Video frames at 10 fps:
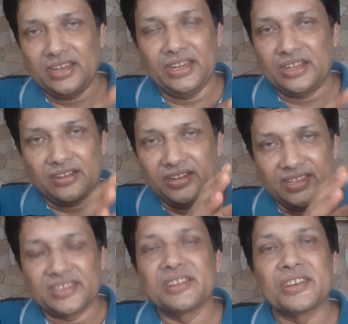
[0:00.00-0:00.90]
it
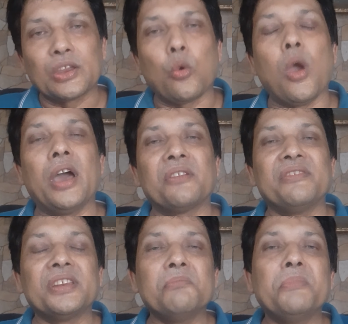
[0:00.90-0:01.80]
doesn't require
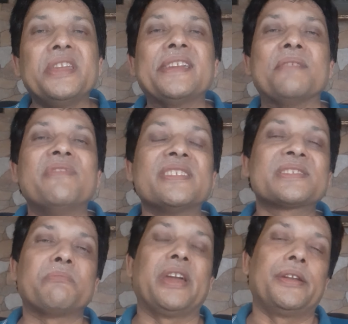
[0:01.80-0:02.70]
very big
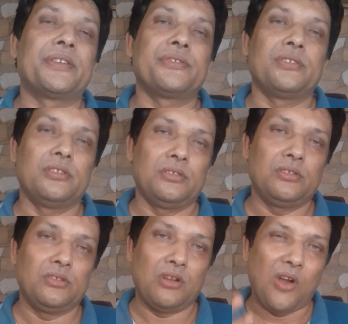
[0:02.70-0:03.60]
investment.
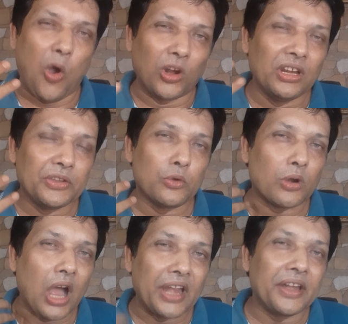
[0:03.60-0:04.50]
Only
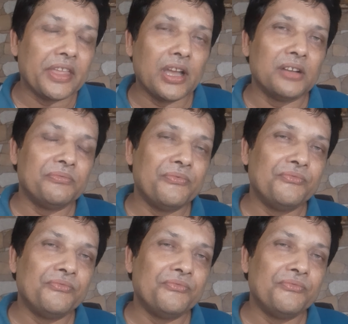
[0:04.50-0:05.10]
your idea,